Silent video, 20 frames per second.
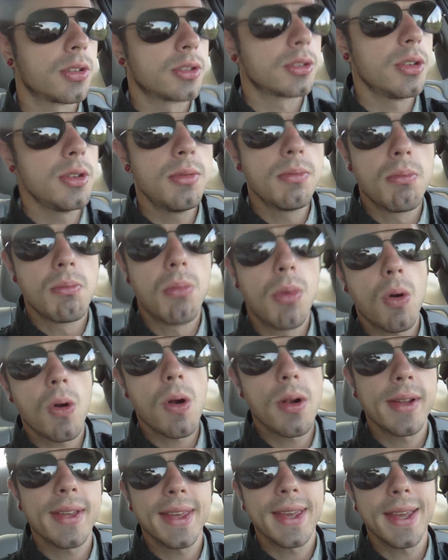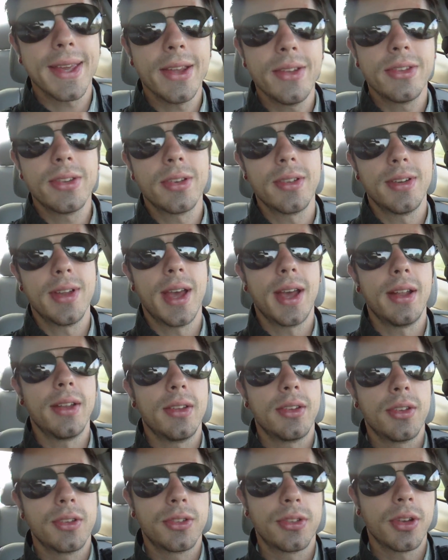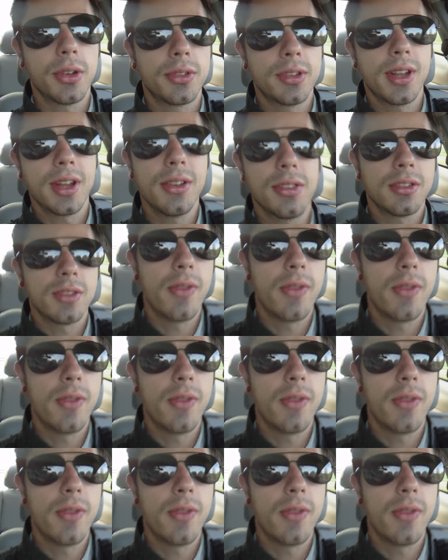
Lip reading: Good morning, internet. So today's